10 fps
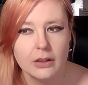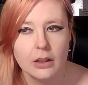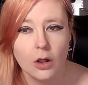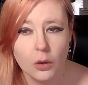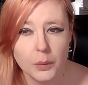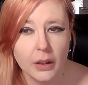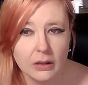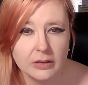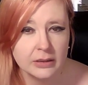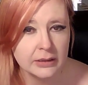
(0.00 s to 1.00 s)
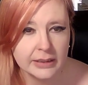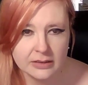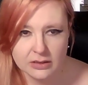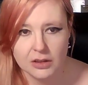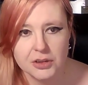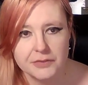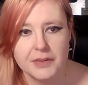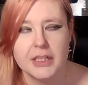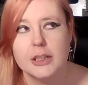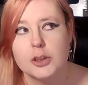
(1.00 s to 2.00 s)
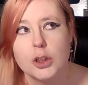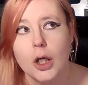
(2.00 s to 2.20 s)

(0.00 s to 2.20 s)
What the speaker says: wholeheartedly start to finish,